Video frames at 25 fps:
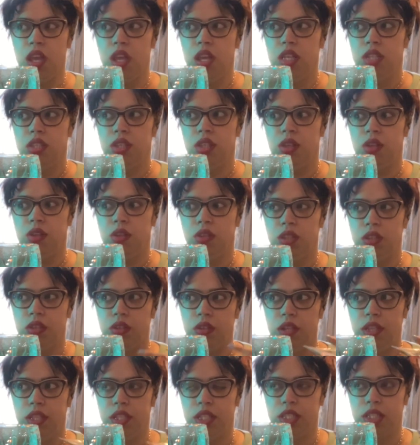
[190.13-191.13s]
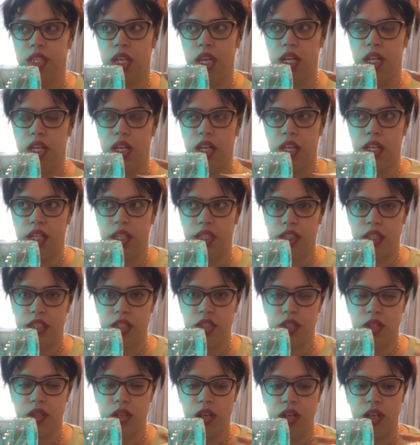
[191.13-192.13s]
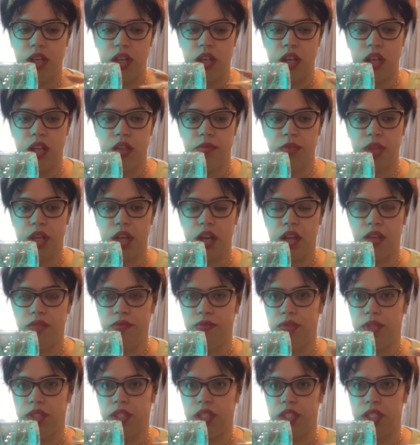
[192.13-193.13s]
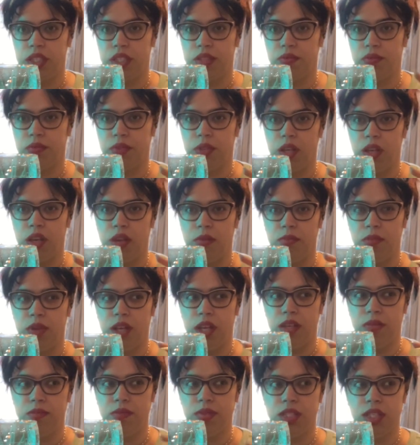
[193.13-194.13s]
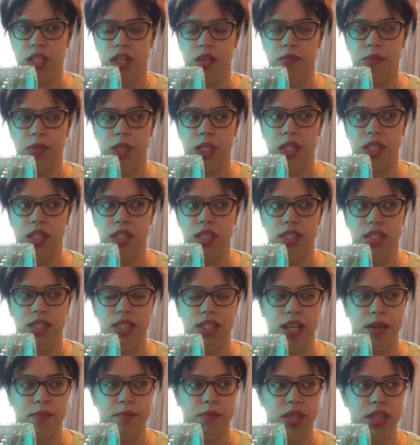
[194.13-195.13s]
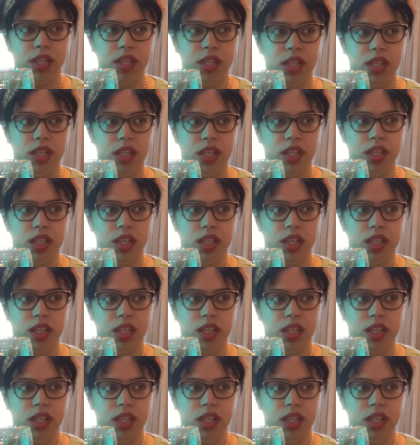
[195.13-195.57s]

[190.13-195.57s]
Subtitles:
So there is kind of like the song Confident from Demi